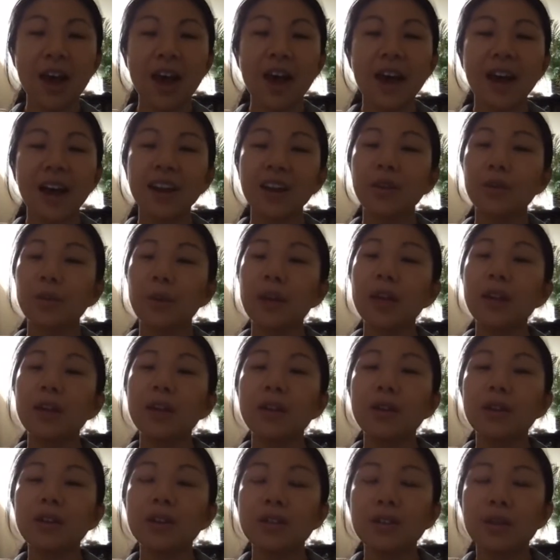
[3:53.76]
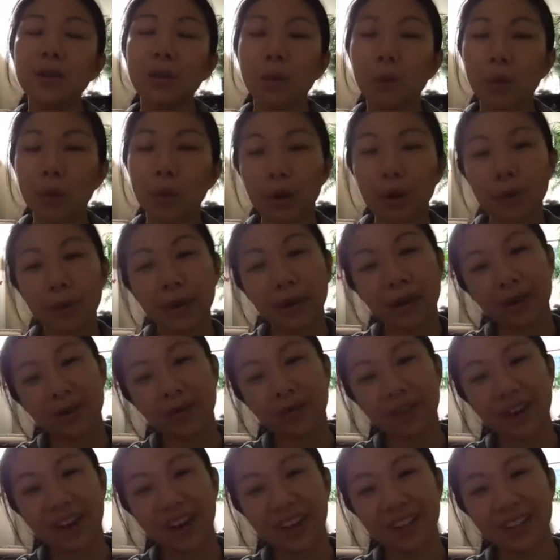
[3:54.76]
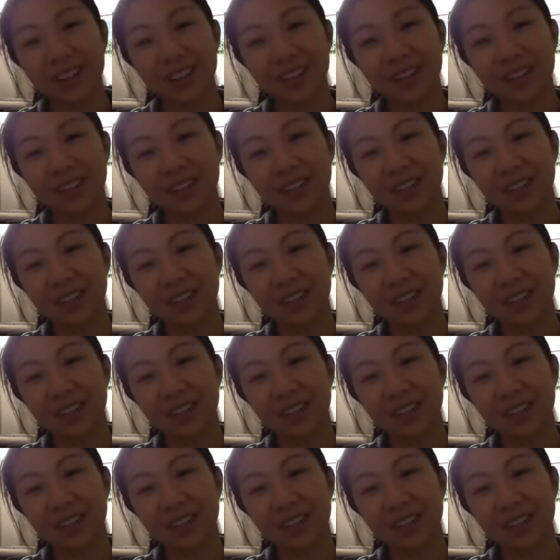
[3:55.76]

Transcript: And you might notice the warming effect